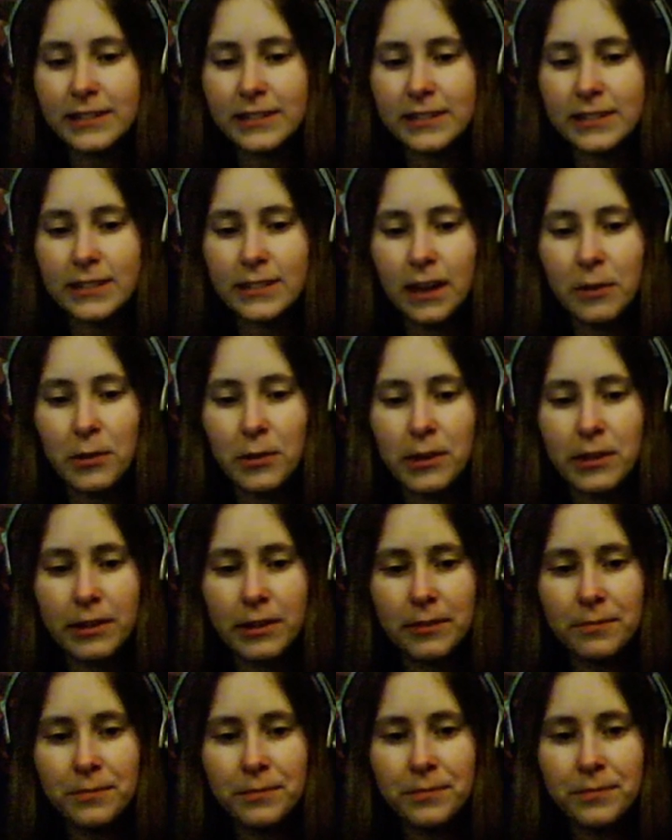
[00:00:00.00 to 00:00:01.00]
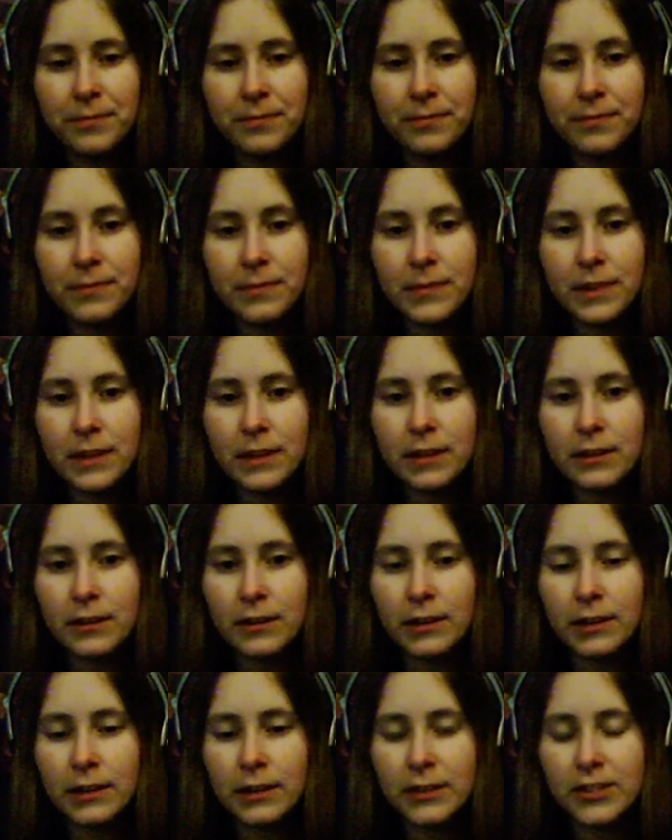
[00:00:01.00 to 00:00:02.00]
It's not worth it. You're
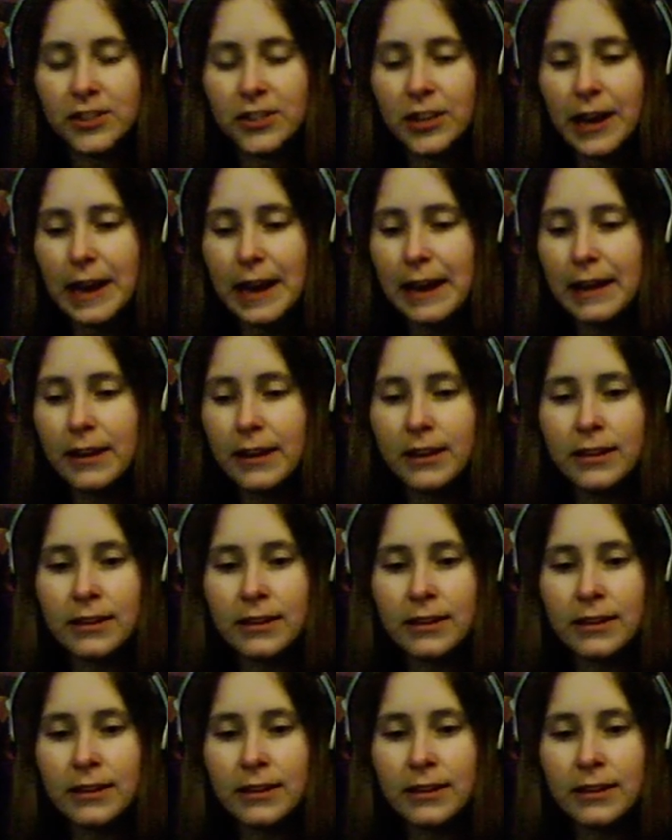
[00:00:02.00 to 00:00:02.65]
going to trade